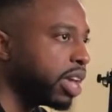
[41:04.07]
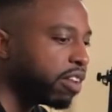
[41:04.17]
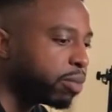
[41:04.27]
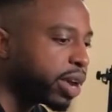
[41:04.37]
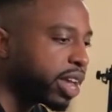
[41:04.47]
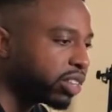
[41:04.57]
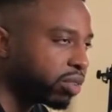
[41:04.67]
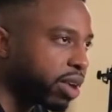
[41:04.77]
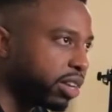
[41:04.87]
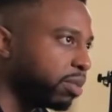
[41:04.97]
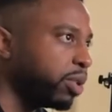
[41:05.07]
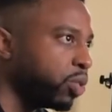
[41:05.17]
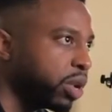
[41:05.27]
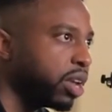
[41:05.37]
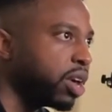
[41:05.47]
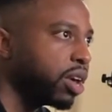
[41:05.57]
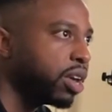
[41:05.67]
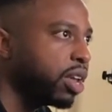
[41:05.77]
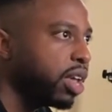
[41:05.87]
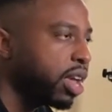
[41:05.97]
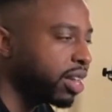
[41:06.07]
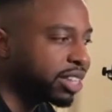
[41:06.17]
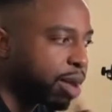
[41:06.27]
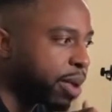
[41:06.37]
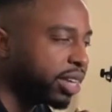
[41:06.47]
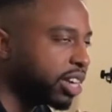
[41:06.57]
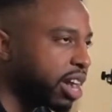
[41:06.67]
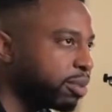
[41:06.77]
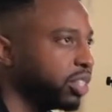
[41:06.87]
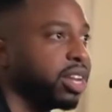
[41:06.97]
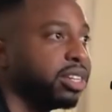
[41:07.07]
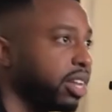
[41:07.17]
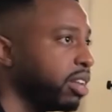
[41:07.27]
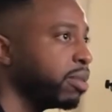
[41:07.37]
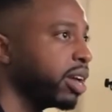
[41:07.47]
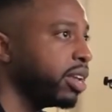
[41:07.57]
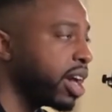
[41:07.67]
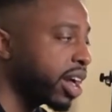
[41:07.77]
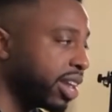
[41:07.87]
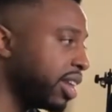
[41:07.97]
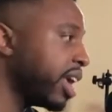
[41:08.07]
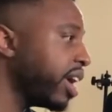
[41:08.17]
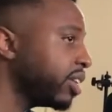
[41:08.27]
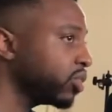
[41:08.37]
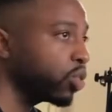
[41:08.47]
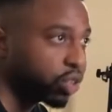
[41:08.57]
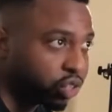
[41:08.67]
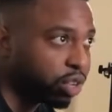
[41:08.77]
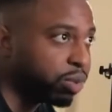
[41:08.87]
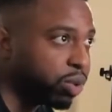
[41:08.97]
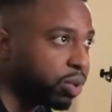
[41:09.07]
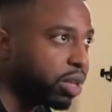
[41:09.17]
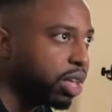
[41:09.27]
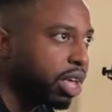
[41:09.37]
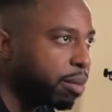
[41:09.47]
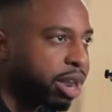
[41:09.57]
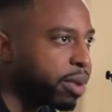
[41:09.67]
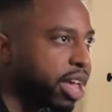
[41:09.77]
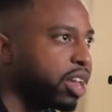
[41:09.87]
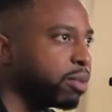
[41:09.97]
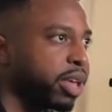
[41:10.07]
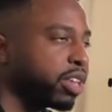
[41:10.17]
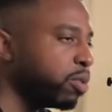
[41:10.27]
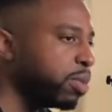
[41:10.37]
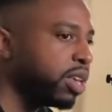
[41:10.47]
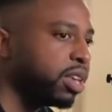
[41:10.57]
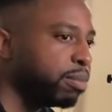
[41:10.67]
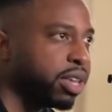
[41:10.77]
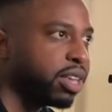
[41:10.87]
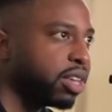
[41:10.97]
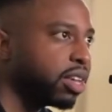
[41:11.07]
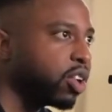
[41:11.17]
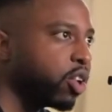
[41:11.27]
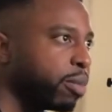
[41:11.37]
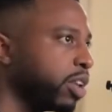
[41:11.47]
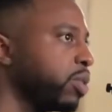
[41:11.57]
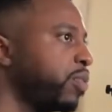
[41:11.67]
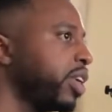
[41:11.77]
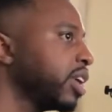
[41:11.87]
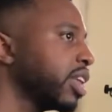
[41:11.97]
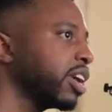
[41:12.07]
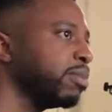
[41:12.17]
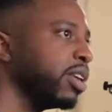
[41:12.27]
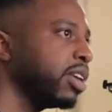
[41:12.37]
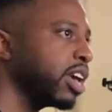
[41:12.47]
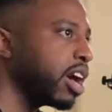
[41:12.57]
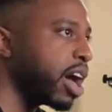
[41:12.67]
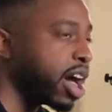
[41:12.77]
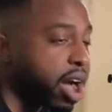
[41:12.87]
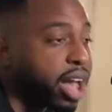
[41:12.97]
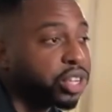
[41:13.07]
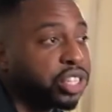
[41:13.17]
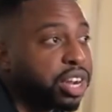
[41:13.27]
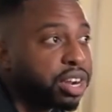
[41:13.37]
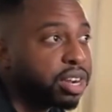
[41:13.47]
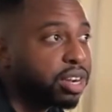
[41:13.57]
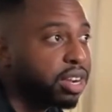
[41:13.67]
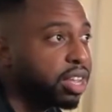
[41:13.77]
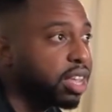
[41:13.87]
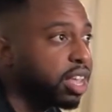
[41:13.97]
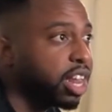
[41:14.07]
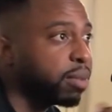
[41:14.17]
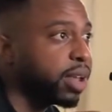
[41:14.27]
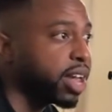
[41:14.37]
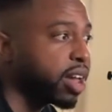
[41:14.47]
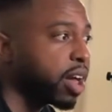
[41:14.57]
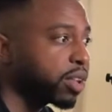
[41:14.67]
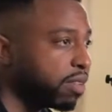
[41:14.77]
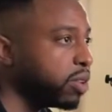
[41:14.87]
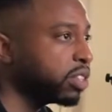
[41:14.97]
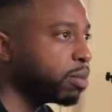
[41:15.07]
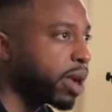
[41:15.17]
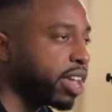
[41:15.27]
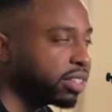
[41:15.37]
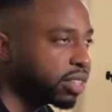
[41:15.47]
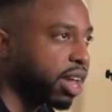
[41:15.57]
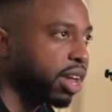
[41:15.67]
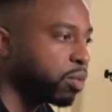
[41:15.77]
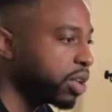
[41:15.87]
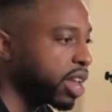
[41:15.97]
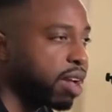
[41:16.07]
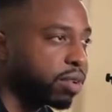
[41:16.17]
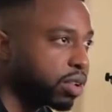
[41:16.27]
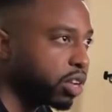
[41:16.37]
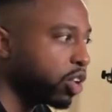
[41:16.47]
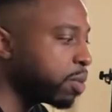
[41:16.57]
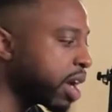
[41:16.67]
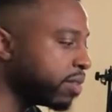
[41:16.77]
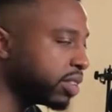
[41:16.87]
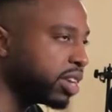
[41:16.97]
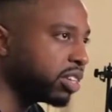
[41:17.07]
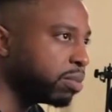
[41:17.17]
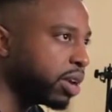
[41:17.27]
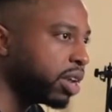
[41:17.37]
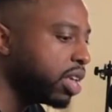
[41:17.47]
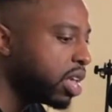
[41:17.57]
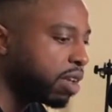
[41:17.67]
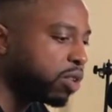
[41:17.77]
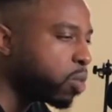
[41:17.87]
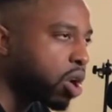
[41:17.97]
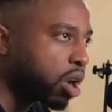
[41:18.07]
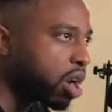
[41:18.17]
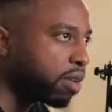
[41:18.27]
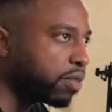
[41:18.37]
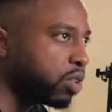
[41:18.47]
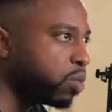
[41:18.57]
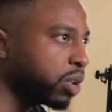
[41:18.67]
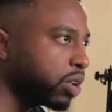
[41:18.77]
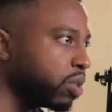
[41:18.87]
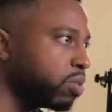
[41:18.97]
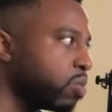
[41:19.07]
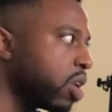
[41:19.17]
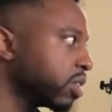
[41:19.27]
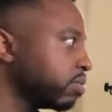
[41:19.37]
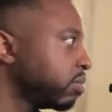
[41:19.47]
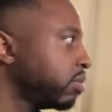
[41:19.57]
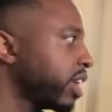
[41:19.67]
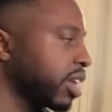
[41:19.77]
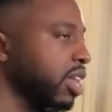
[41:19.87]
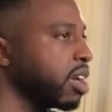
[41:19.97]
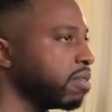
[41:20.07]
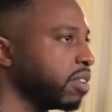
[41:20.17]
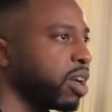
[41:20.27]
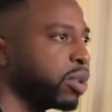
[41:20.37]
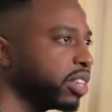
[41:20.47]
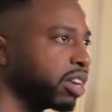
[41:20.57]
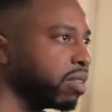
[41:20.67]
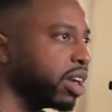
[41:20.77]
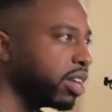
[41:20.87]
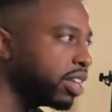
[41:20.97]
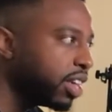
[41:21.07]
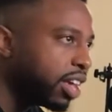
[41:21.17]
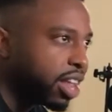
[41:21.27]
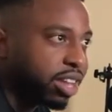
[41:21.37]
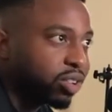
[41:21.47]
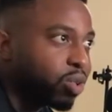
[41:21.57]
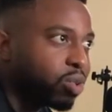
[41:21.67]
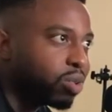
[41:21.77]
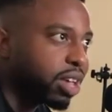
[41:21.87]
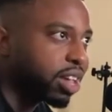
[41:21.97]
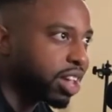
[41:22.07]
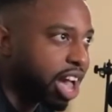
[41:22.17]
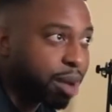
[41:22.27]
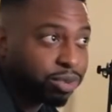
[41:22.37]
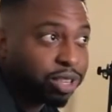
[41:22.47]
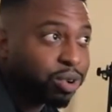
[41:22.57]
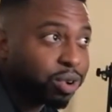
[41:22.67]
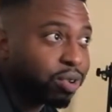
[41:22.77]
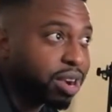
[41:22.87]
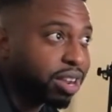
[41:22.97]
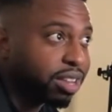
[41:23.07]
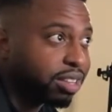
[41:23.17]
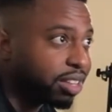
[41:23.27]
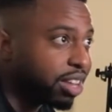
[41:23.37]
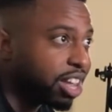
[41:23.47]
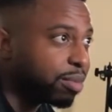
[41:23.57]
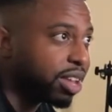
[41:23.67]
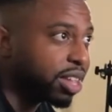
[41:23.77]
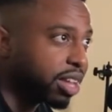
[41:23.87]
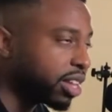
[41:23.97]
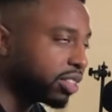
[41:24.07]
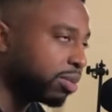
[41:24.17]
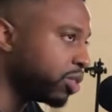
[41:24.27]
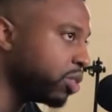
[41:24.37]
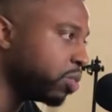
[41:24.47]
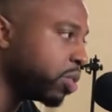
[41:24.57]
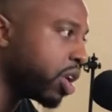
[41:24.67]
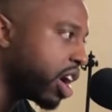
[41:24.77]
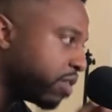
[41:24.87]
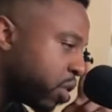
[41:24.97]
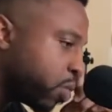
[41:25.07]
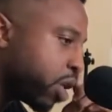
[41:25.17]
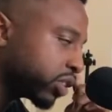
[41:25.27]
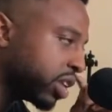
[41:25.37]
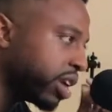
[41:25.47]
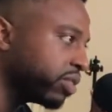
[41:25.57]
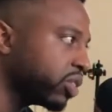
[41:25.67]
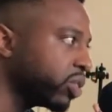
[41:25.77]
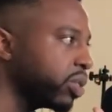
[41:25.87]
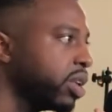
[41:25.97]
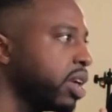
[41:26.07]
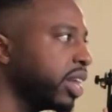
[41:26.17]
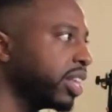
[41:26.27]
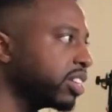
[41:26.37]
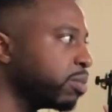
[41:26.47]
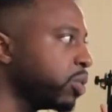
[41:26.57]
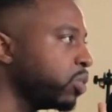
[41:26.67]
what I mean? Everybody has the right to be who they are. And it's not my job to change anybody. I can enhance or contribute, but I'm not here to make you be me or make you think like me. I'll share. You know what I mean? I'll give you some of my insight, and we can have a dope conversation. But if you walk off and you want to go take a left, and I want to take a right, that's cool. Like, I'm still going to go right. You know what I mean? Like, that's up to you. We all have our own walks in life. So I think as a